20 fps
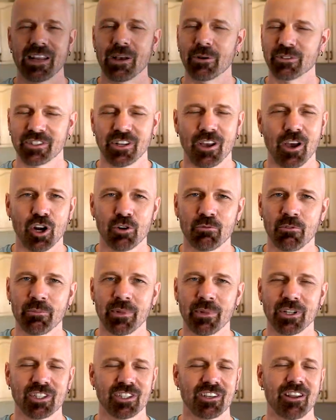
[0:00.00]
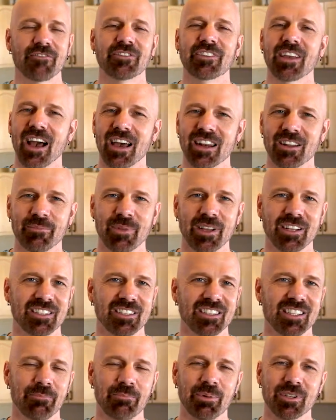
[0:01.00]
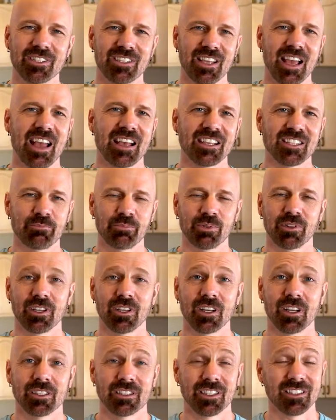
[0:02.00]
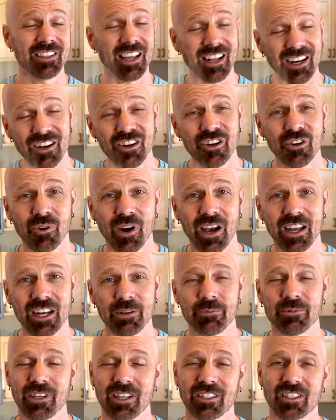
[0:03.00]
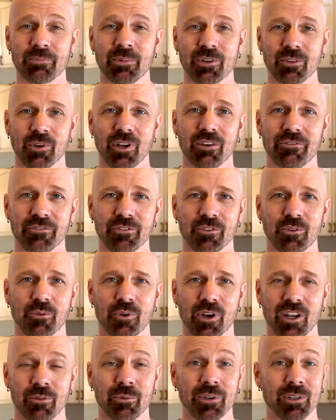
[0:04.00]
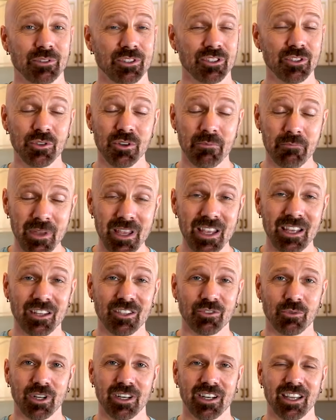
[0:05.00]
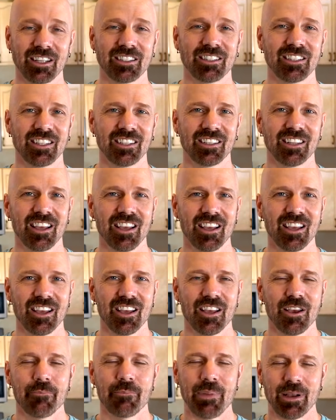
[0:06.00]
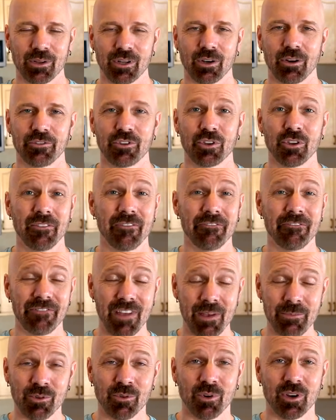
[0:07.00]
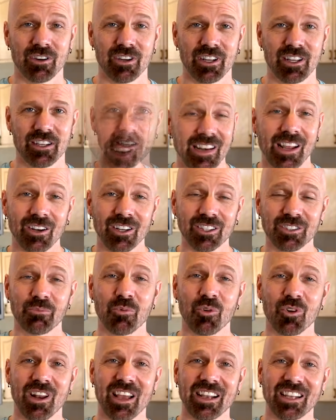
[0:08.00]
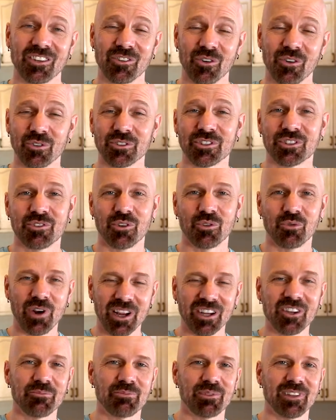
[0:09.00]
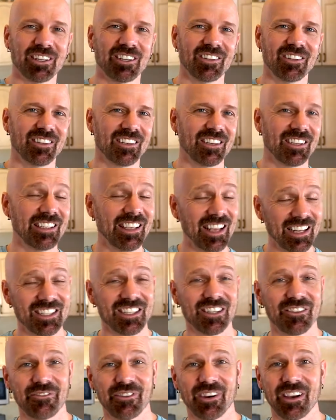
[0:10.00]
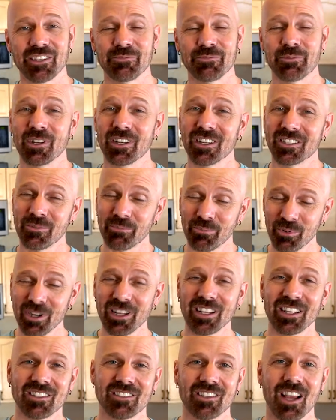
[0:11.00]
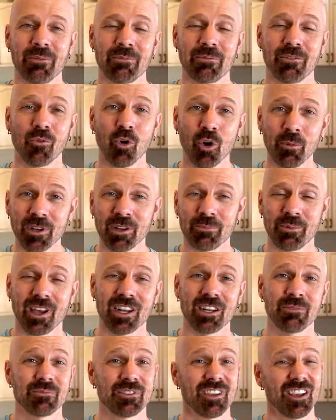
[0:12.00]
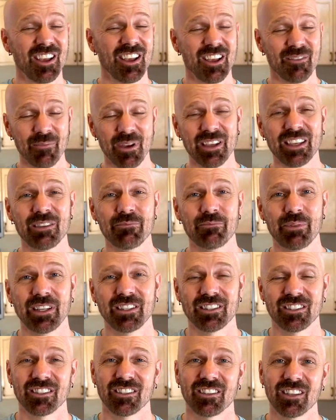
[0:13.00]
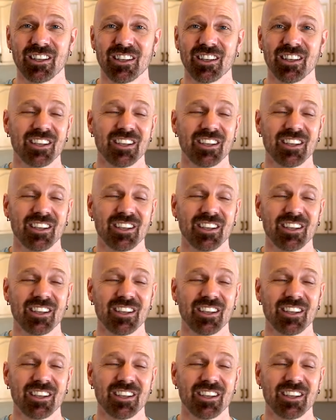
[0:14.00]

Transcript: Now, as an honorable mention, I've got to mention the Pizzazz Plus. It's not a new item, it's actually been around for a while, but it was new to me in 2019, back when I reviewed it in February. Now, it looks more like an old school record player than a kitchen device, but it does a pretty good job of warming up items, making pizza,